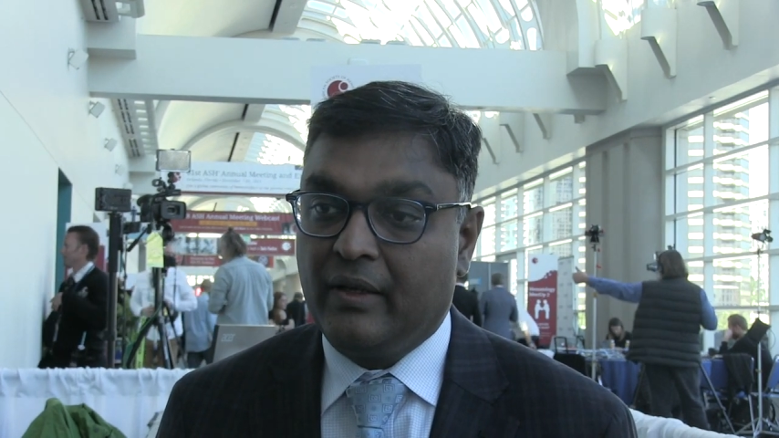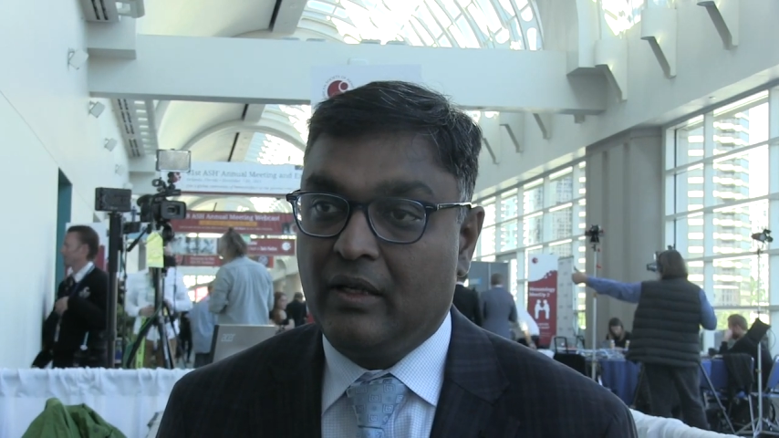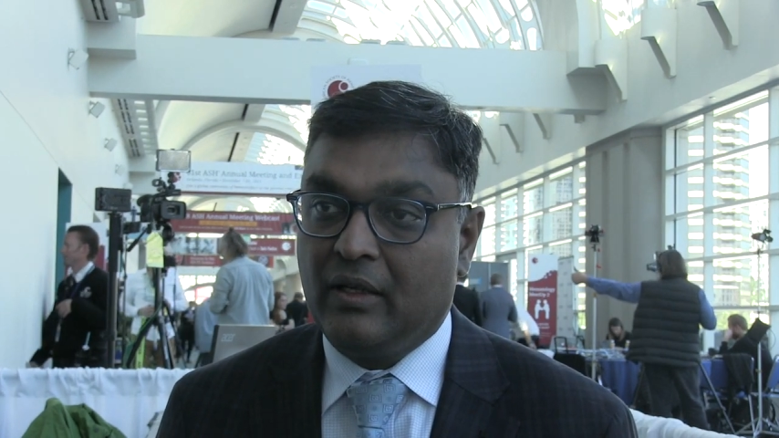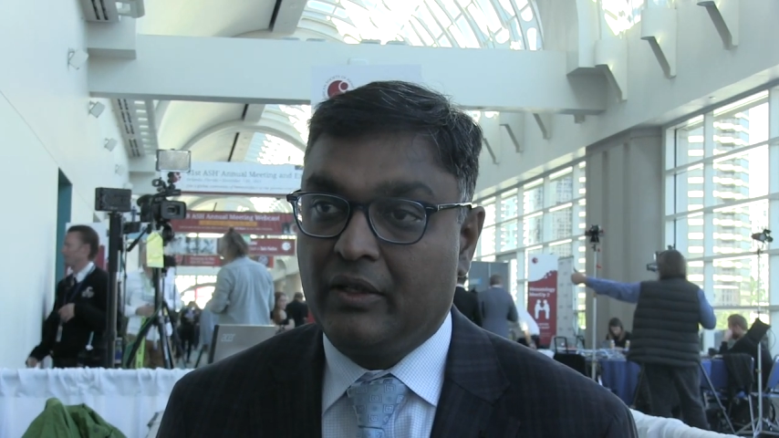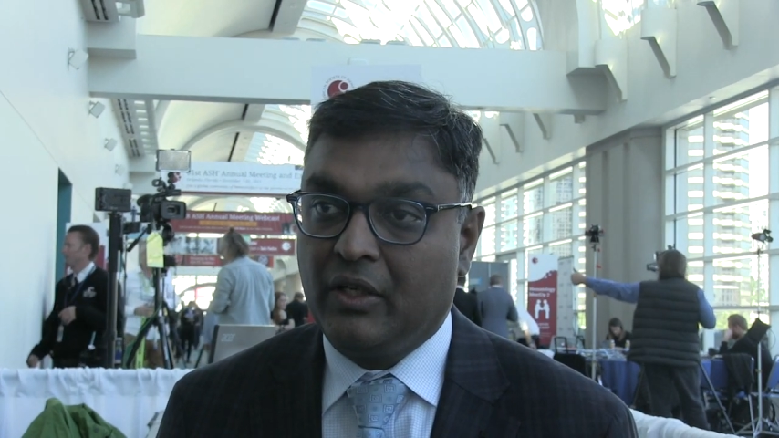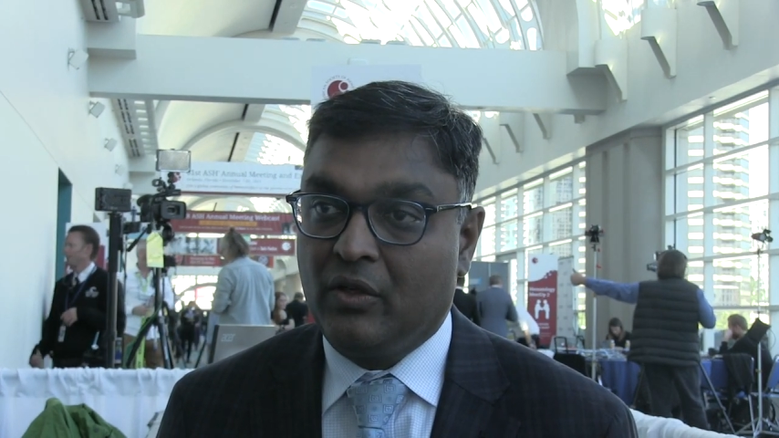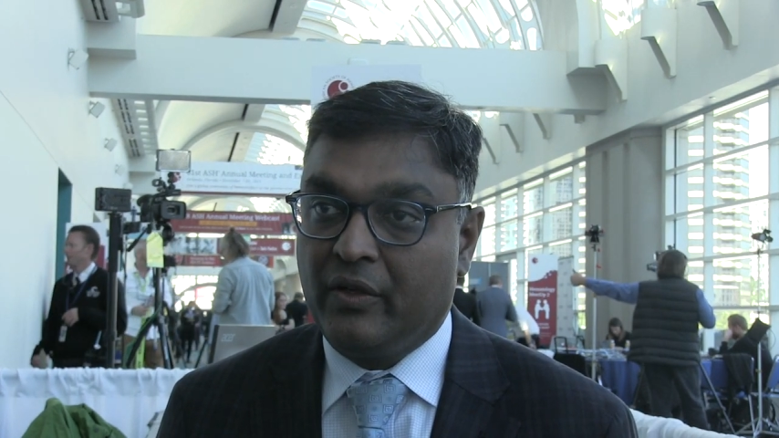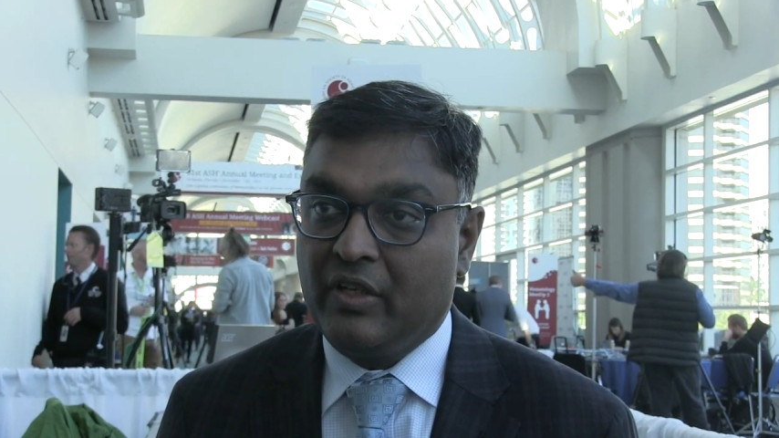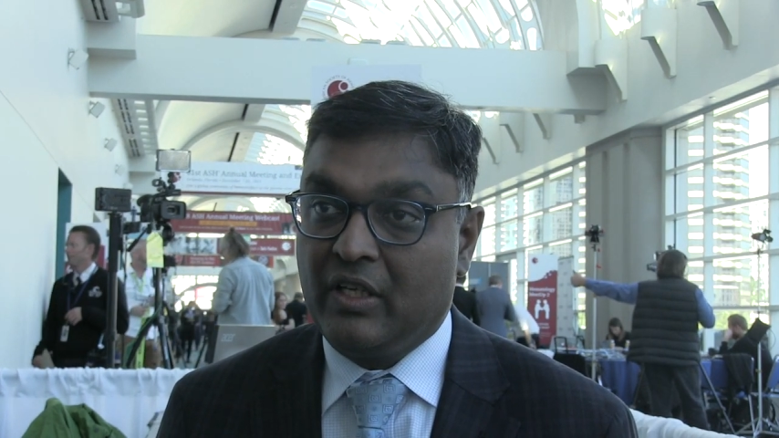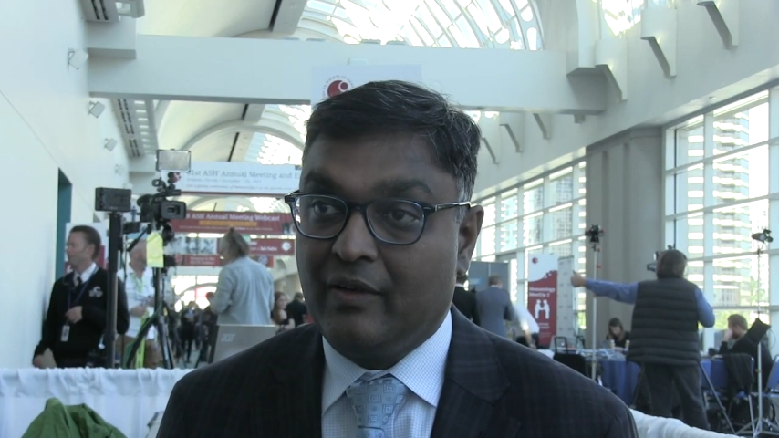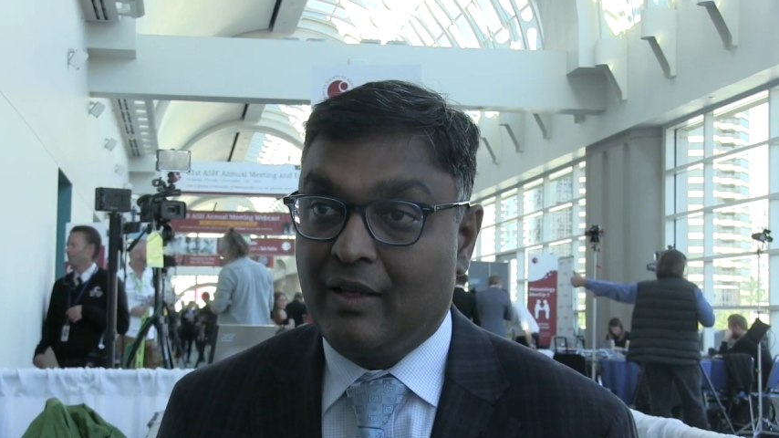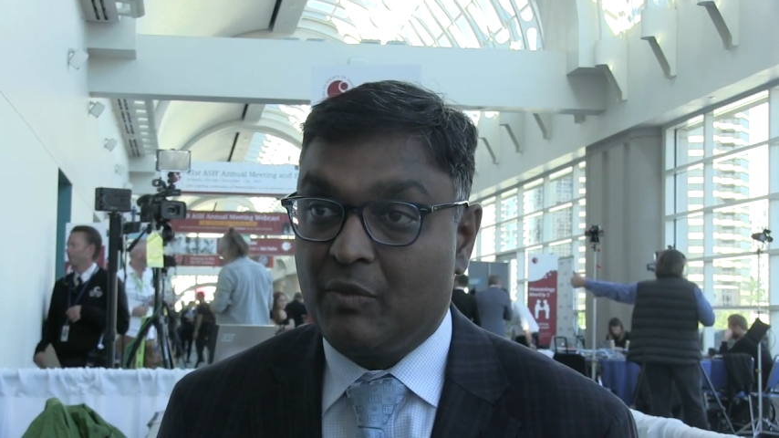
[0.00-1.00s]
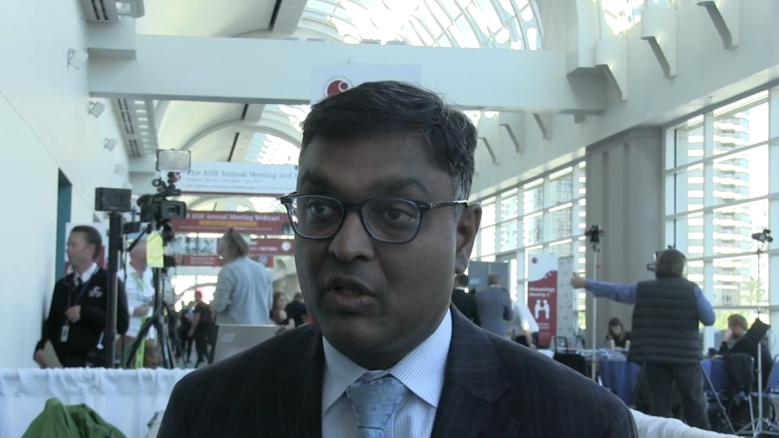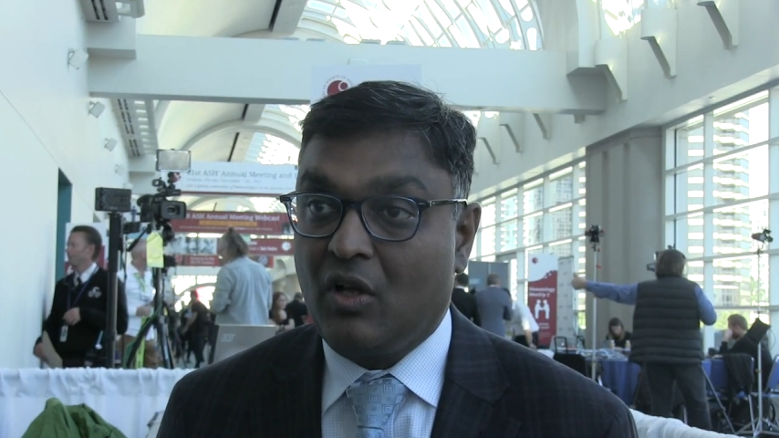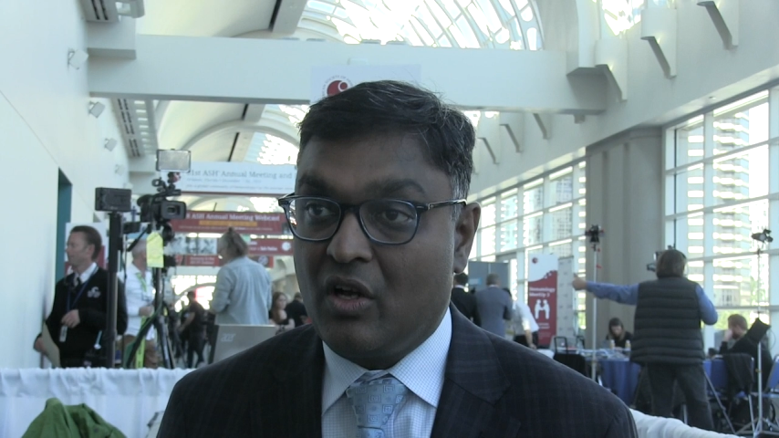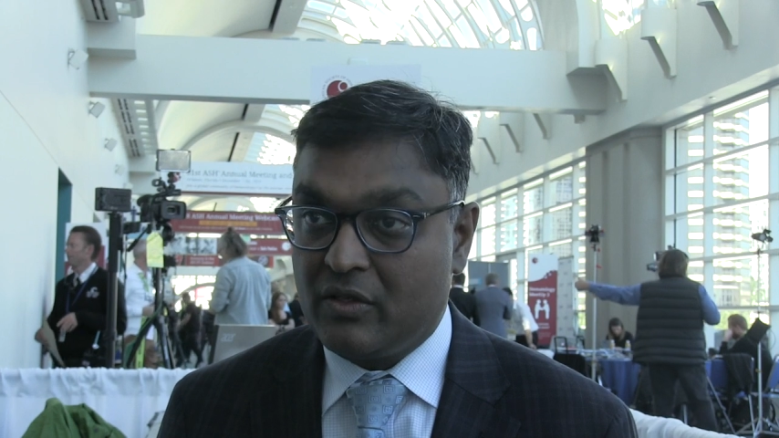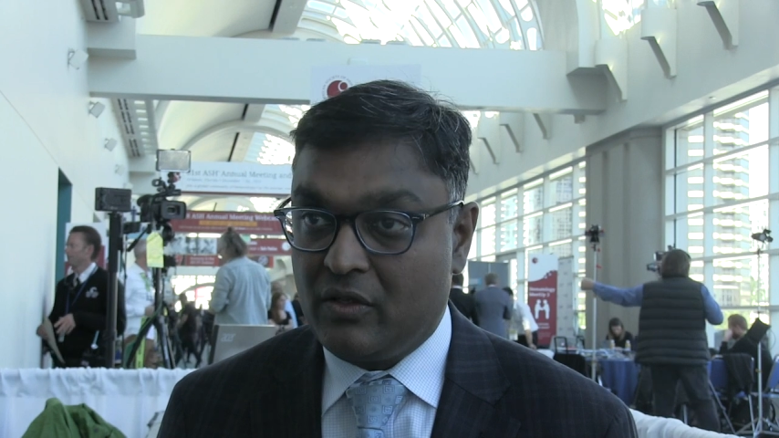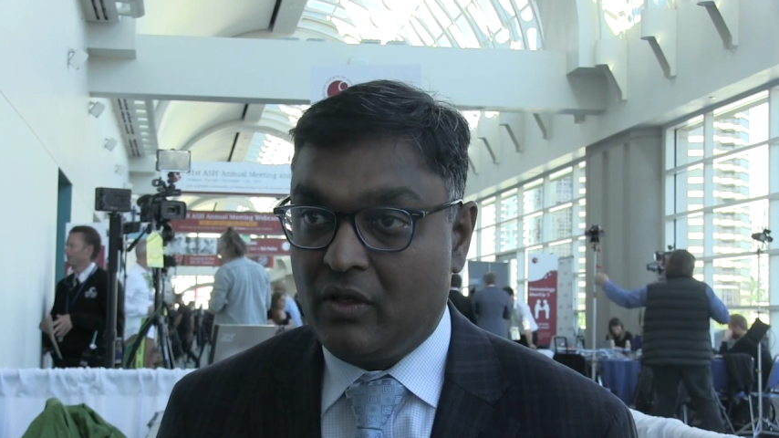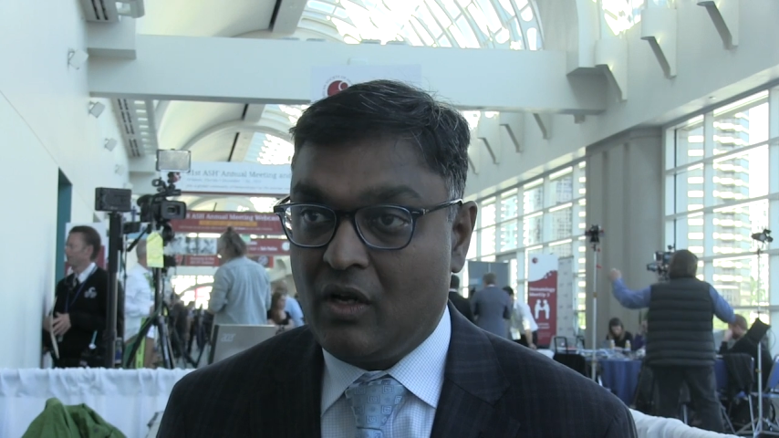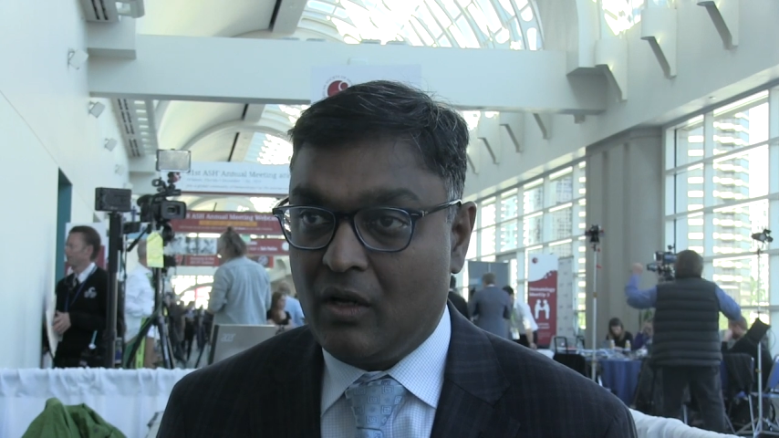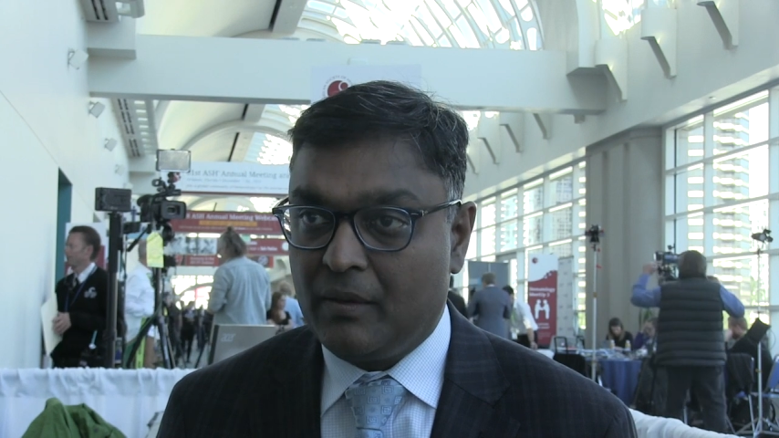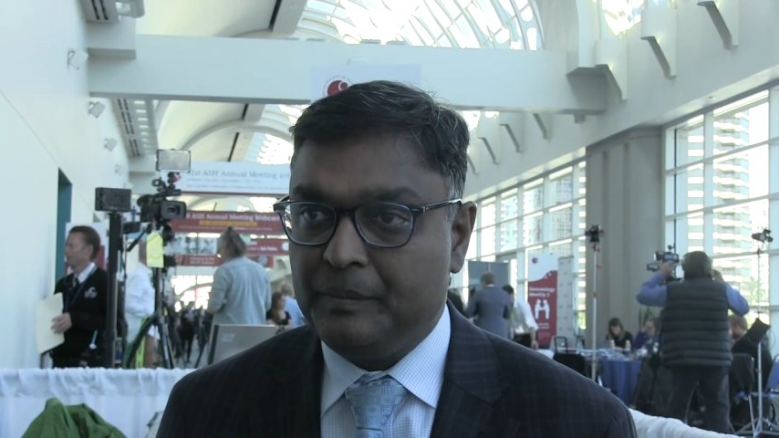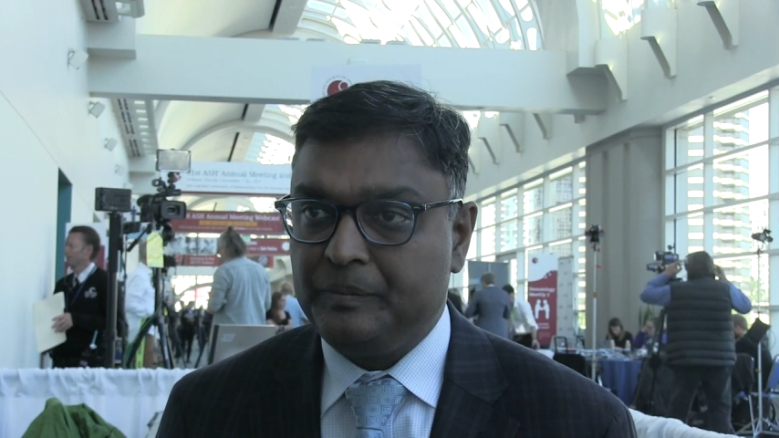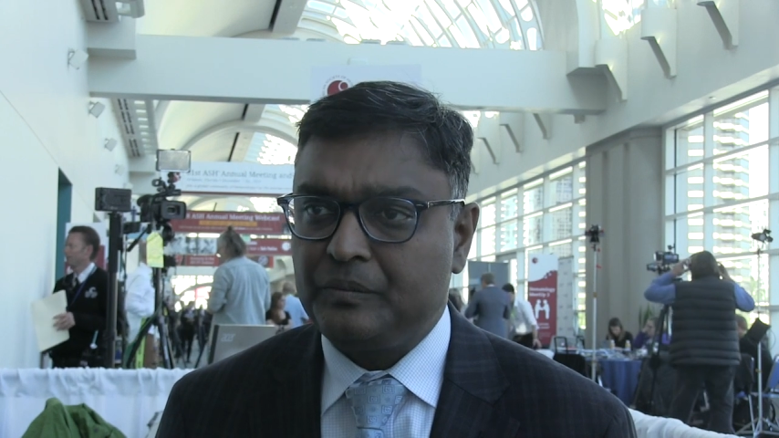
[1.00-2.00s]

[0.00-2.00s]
if they developed clots or not.